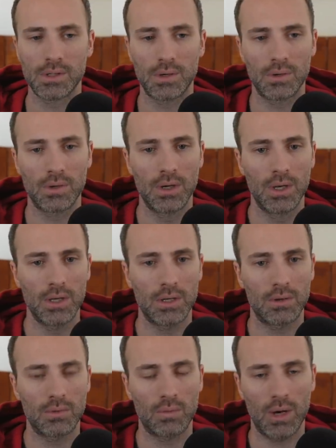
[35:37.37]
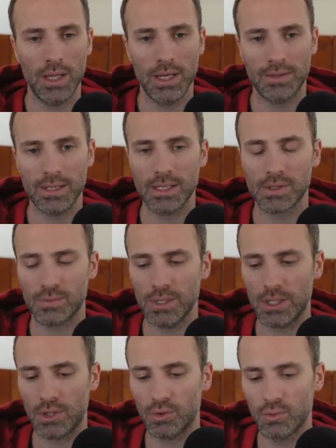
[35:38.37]
so, you know, while I think it's
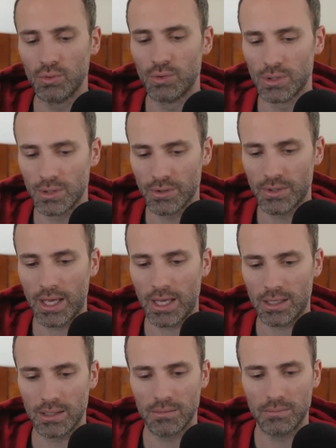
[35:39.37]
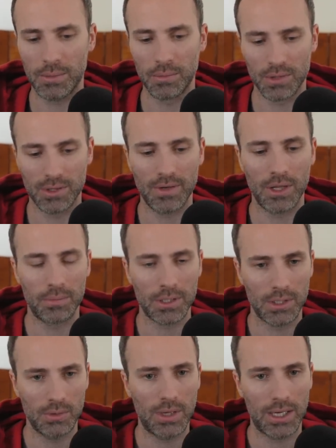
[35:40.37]
really cool that people are
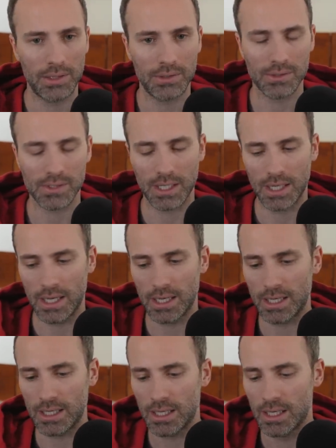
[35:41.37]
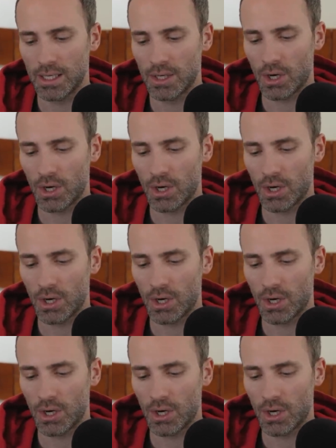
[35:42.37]
developing new editors and I, and I